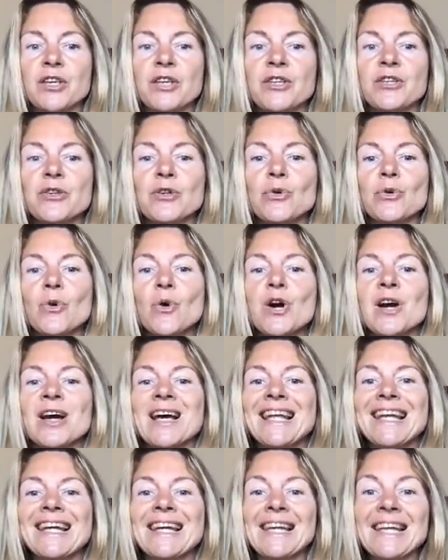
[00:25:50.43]
You
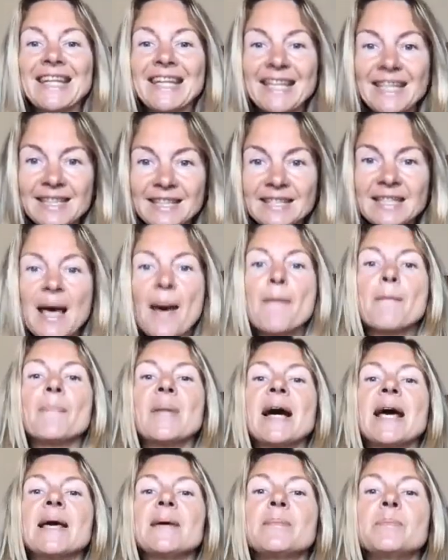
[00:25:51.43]
lead
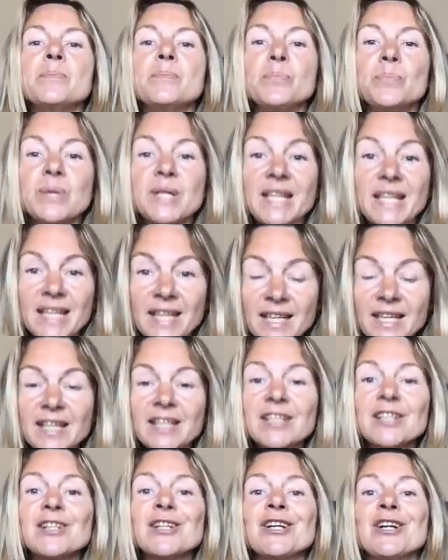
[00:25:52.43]
by
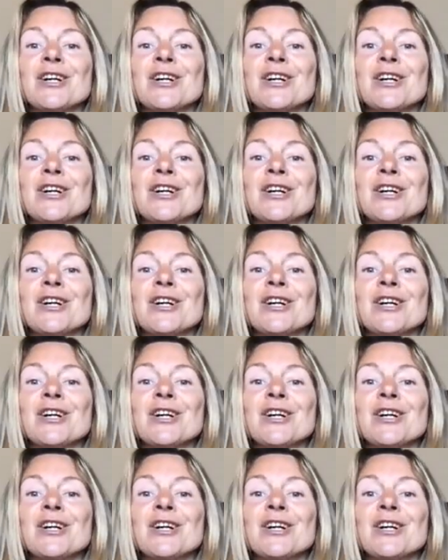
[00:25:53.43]
being